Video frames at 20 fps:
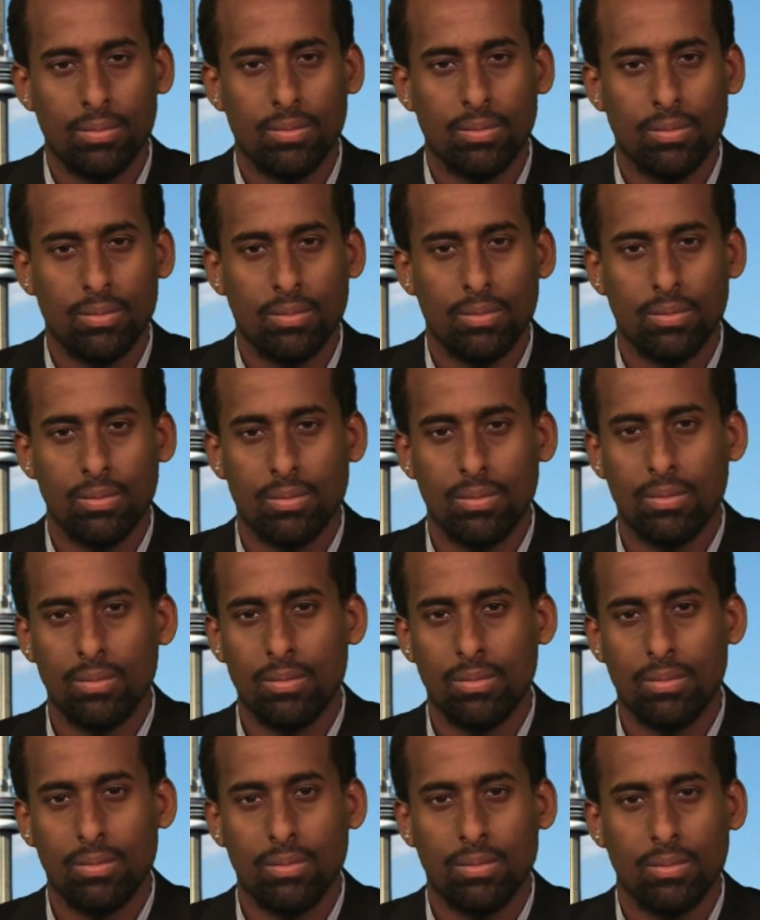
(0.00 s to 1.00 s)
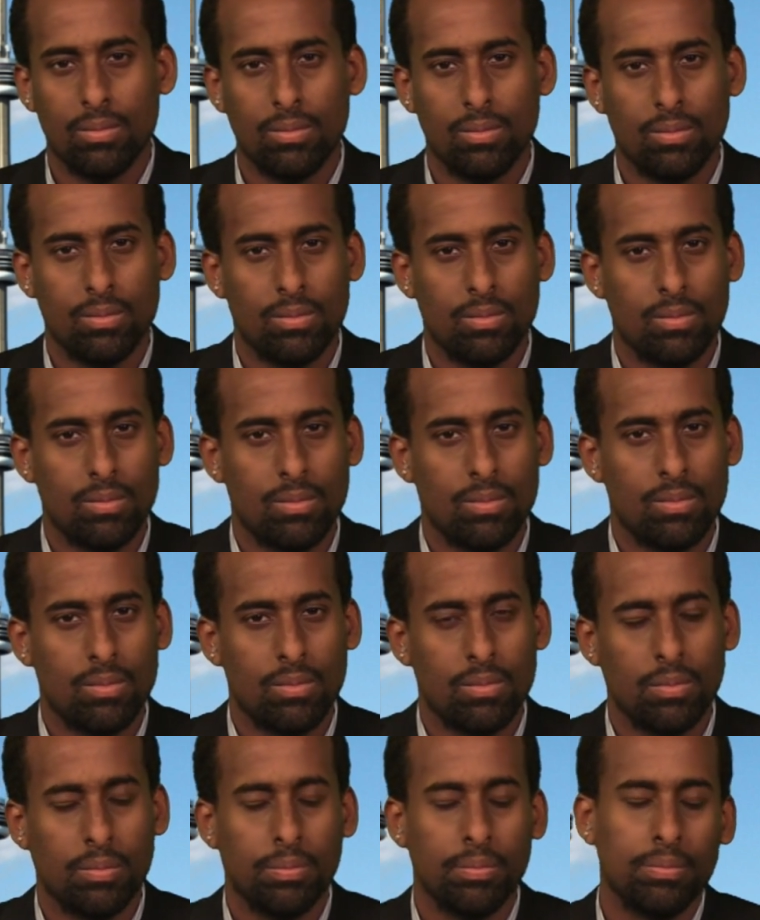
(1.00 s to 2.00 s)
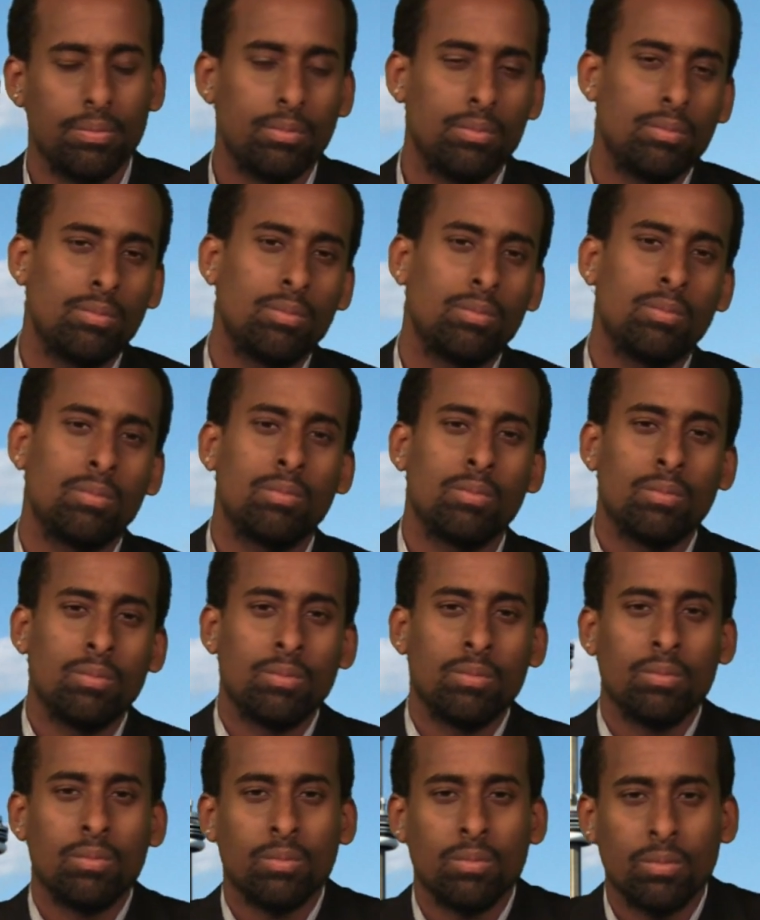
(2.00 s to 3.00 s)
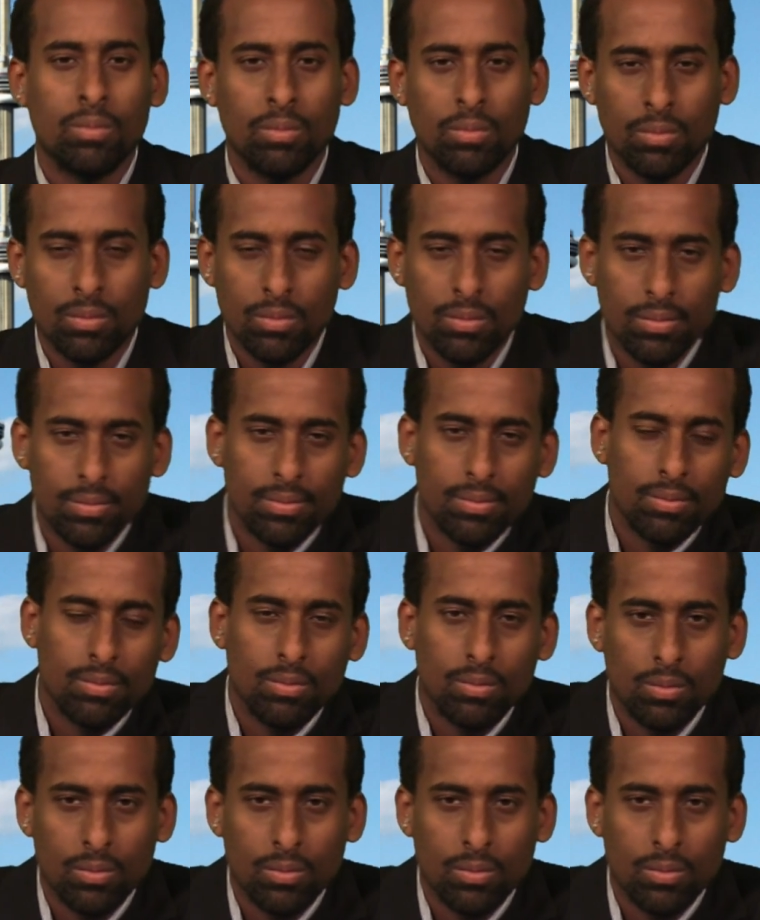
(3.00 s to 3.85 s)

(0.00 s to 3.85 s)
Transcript: The person shown says nothing.